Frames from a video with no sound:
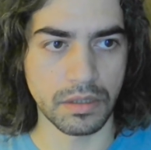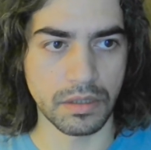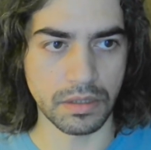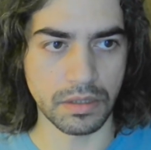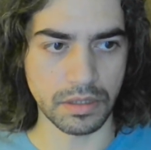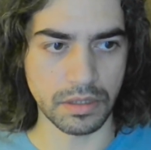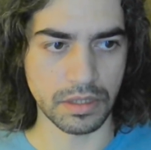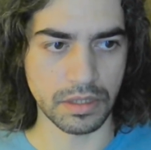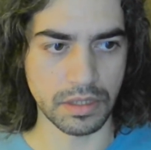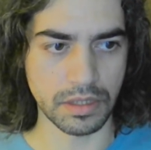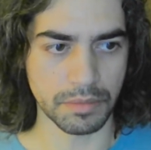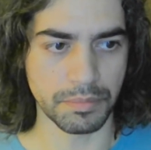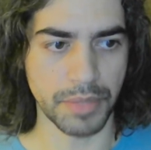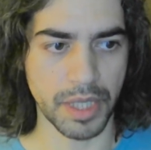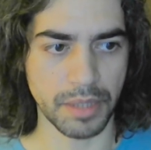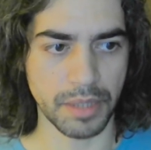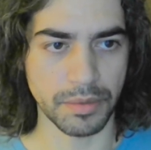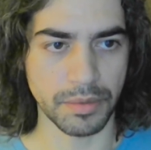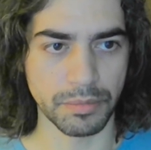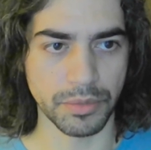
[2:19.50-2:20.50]
This is the
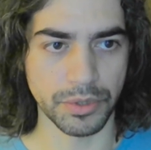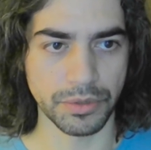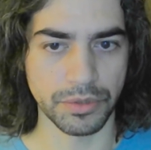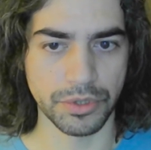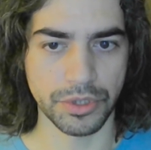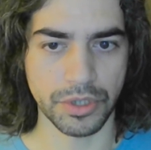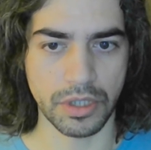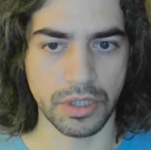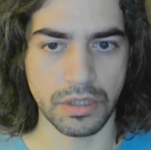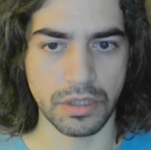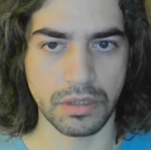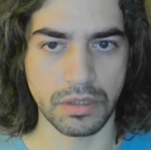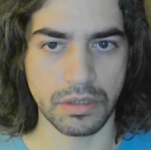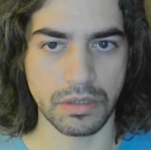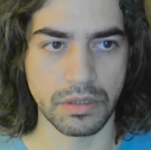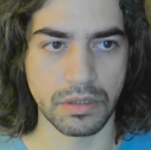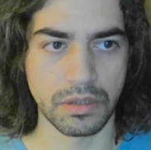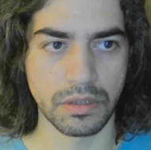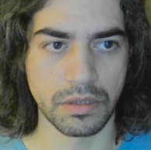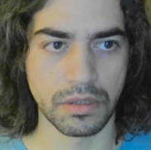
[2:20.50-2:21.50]
baby blue shirt.
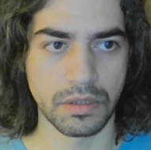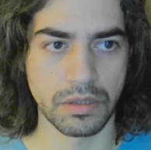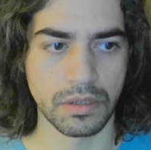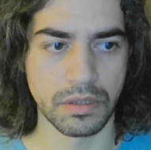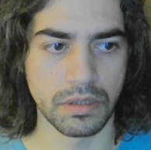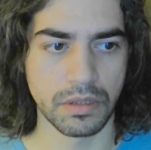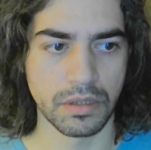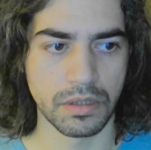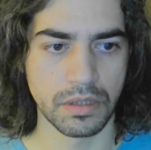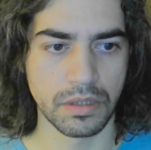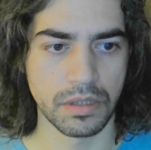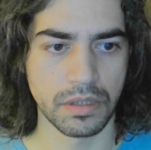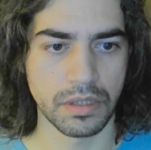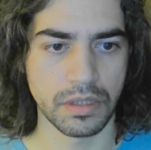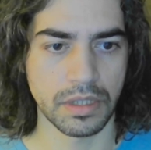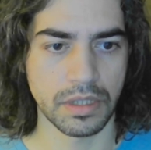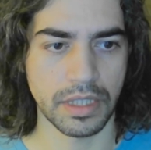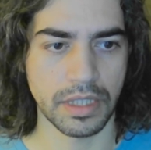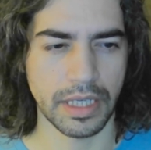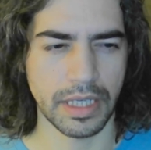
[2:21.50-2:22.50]

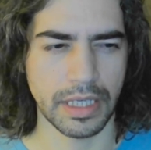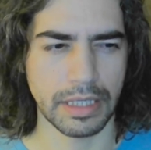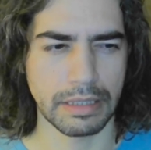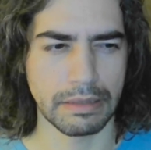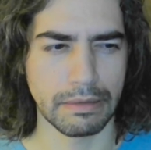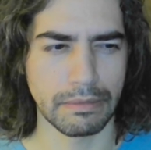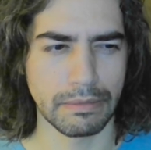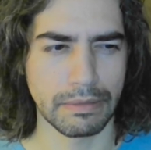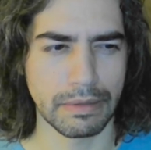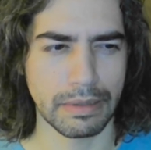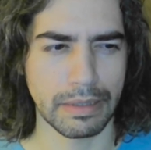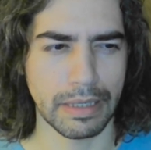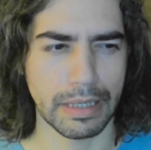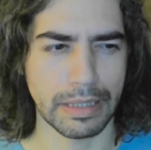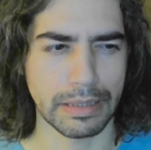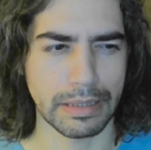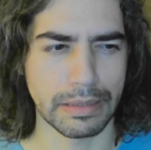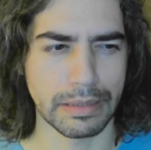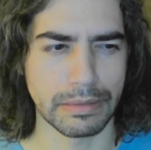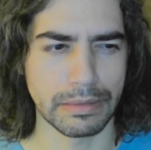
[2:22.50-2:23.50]
It don't look like
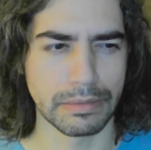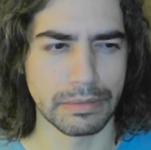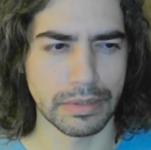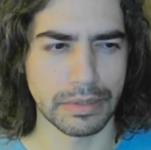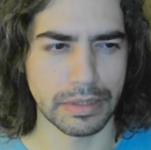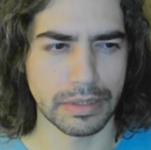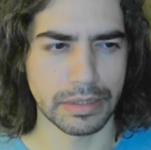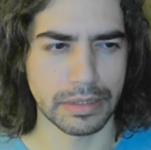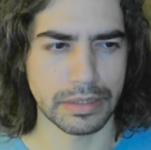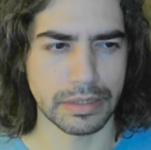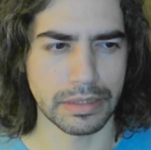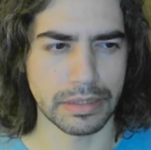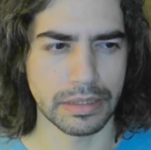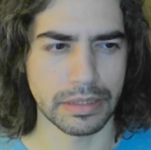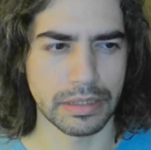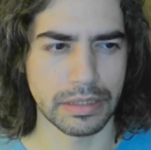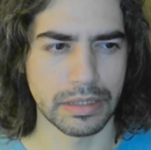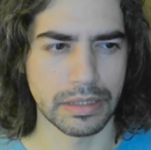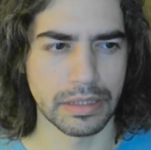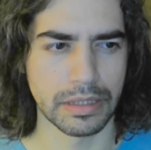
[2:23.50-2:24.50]
it's doing
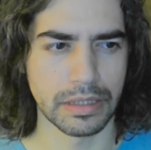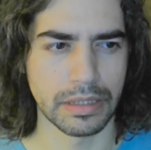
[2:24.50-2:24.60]
nothing.